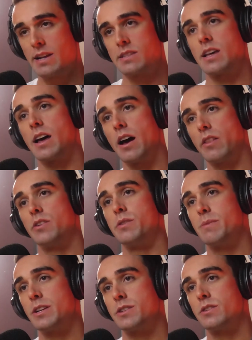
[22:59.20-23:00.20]
adds that other
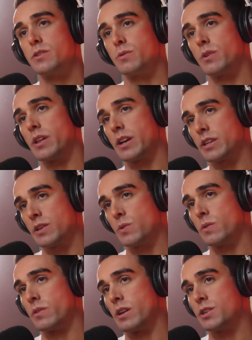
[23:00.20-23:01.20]
dimension to it, that
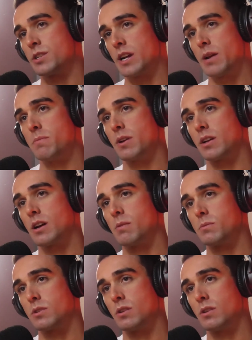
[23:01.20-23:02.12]
guilt and that shame that comes